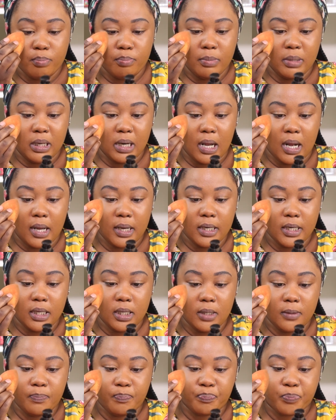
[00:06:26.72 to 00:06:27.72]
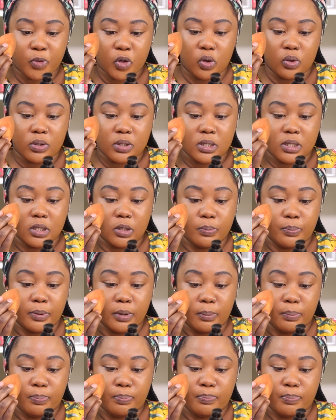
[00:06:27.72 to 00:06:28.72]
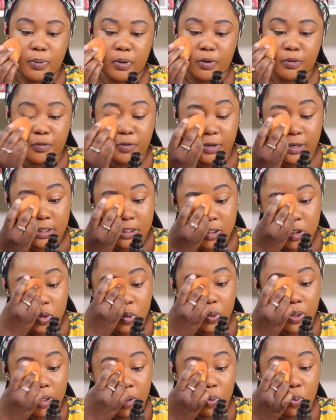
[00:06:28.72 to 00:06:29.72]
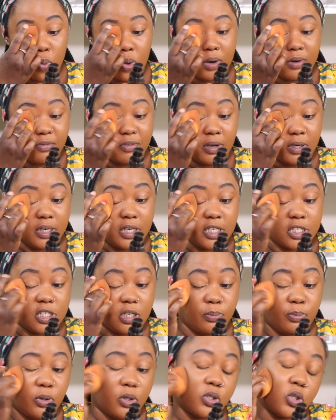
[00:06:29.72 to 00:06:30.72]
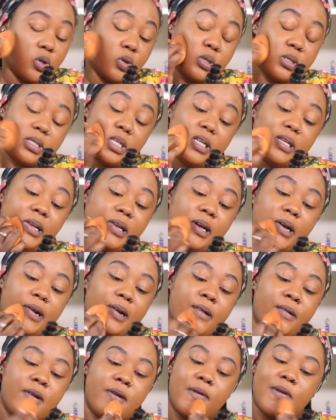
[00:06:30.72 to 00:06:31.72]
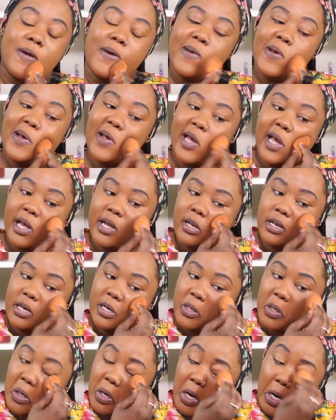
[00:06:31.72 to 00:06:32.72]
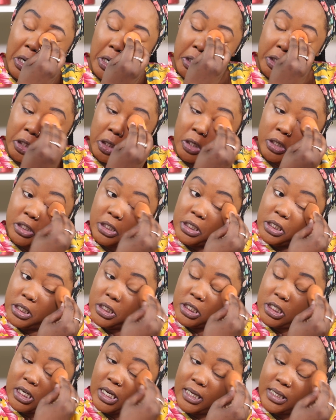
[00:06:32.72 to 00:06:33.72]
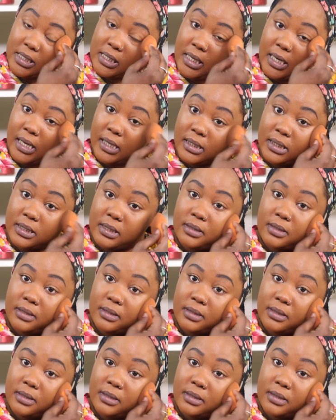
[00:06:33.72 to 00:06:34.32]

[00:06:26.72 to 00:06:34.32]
Milani Conceal Perfect 2 in 1 foundation plus concealer and in the color 13 chestnut